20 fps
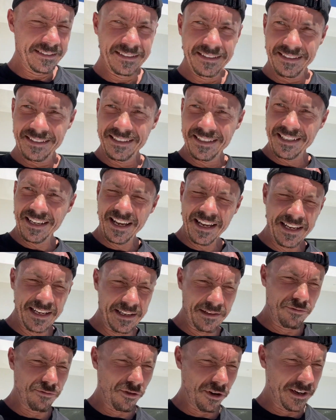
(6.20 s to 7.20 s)

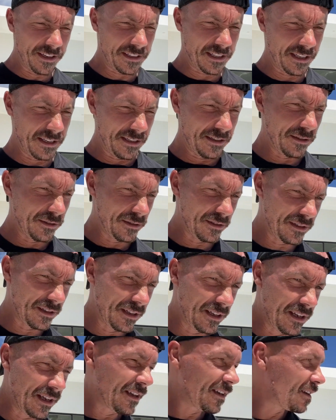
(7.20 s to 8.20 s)
Today, right,
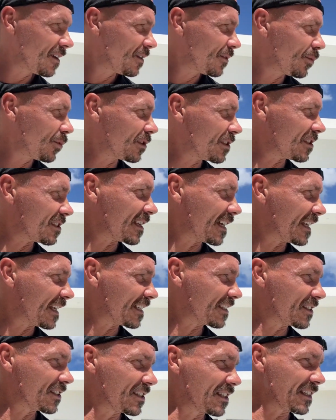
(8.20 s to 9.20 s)
what does the
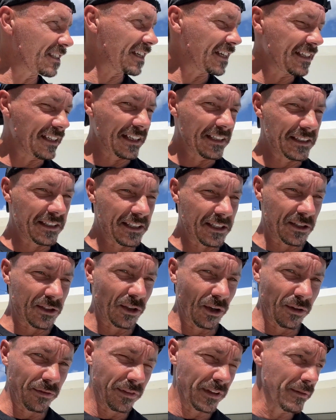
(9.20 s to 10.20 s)
day consist
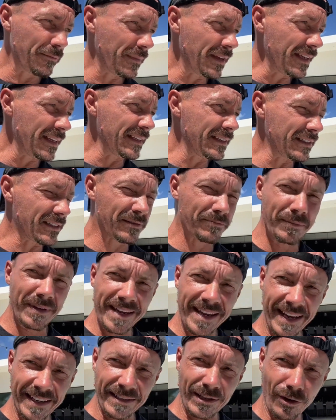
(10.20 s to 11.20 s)
of? It means me
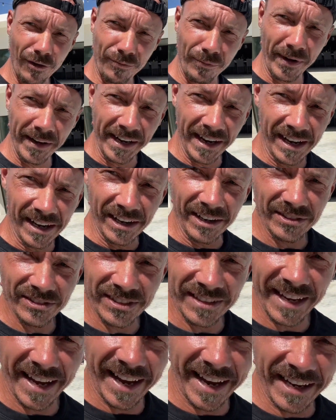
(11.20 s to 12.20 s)
getting off my arse
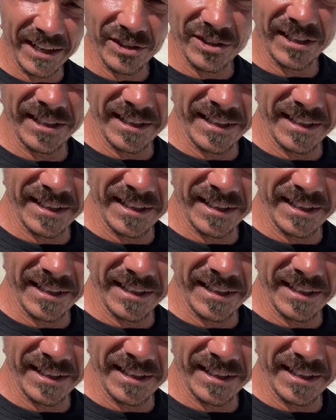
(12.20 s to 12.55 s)
and actually